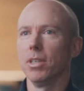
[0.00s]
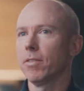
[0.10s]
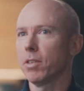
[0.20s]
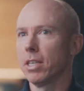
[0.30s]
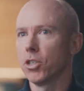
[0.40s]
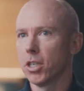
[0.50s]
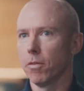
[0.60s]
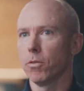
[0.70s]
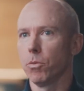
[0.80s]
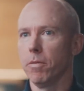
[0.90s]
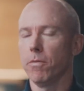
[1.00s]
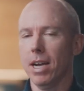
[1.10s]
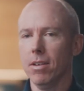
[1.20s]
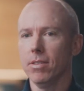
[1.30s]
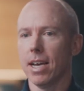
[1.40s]
lift and shift, we
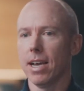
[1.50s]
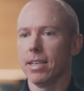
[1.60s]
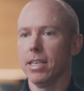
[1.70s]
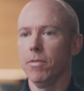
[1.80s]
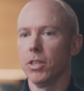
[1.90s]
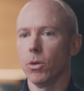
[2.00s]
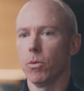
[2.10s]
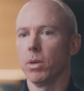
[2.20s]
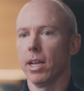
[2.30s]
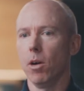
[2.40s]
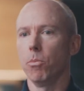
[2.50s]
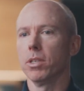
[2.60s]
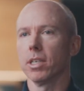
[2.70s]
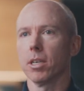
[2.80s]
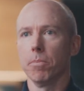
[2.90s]
found that even though it would help with
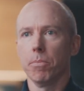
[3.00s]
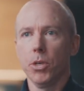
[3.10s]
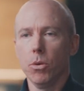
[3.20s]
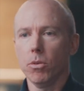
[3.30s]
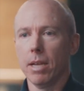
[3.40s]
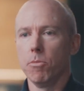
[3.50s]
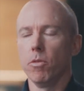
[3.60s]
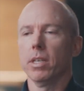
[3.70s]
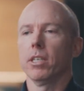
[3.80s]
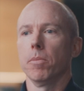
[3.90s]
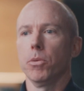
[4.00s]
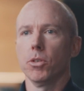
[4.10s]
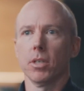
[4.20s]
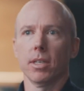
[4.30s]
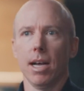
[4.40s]
the compute and moving the compute
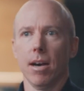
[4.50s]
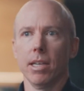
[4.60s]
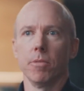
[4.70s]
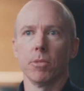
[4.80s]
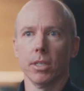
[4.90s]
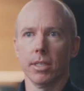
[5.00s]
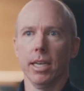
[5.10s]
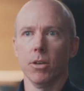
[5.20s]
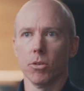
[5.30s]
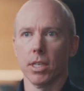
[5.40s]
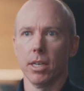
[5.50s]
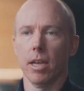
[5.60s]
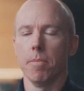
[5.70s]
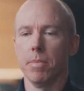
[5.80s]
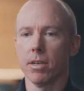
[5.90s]
to the cloud and containers
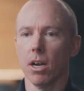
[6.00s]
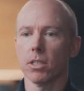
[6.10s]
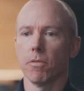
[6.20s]
and be cost